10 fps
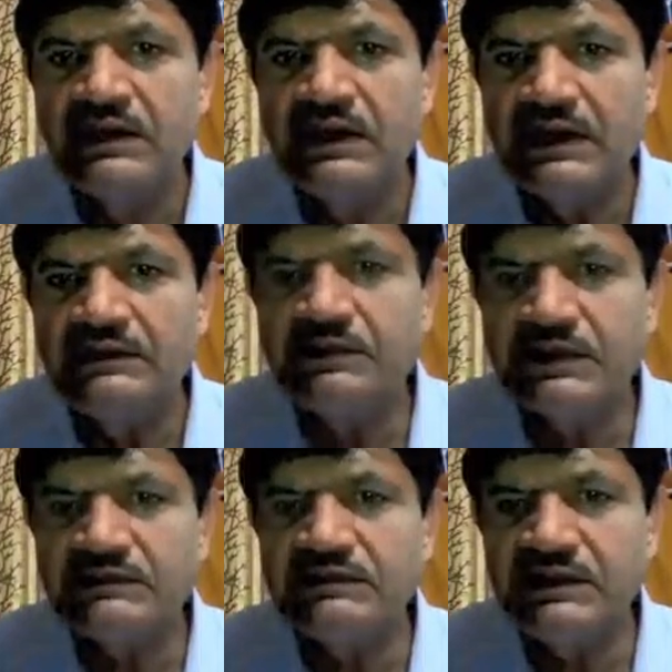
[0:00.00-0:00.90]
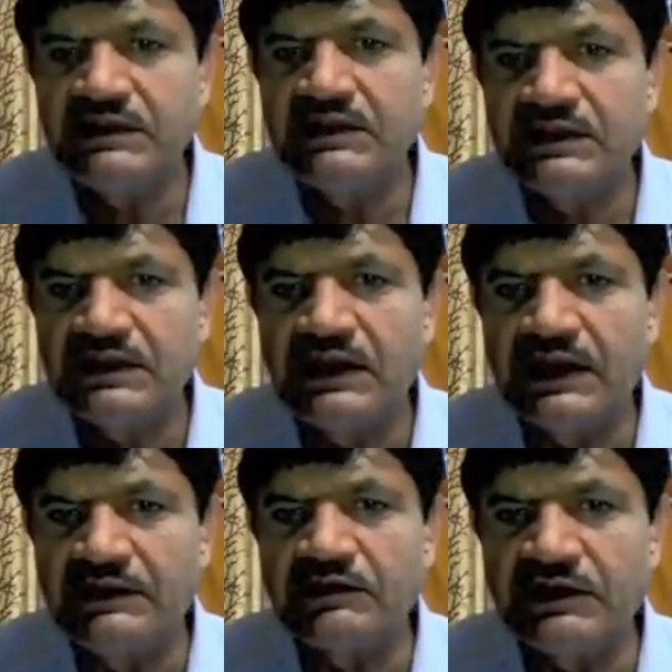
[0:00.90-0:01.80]
and you can see
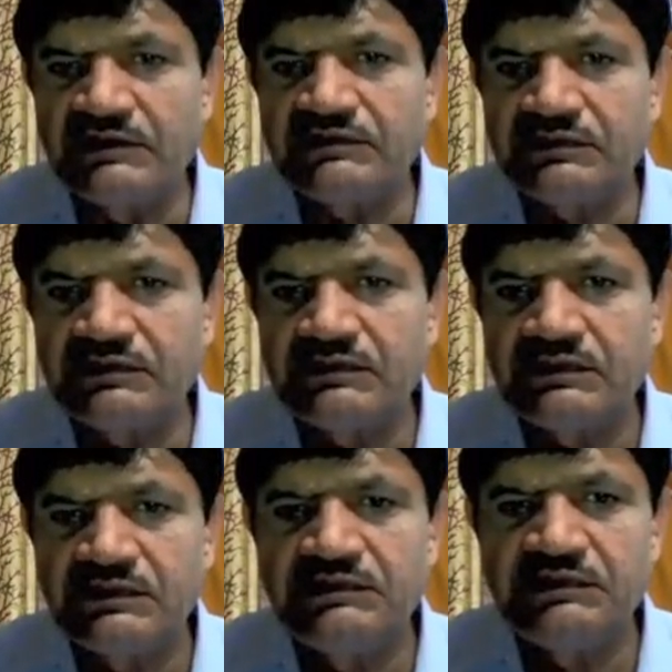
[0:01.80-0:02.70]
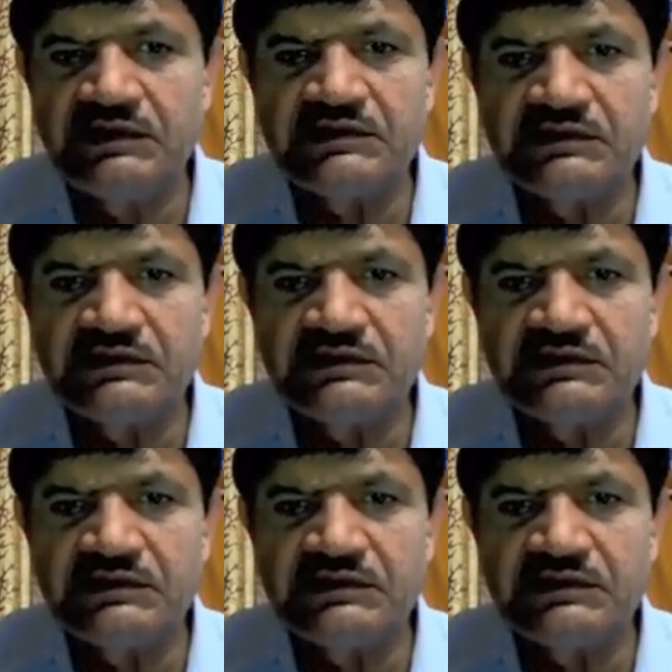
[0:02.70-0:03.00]
hydrographs if you want to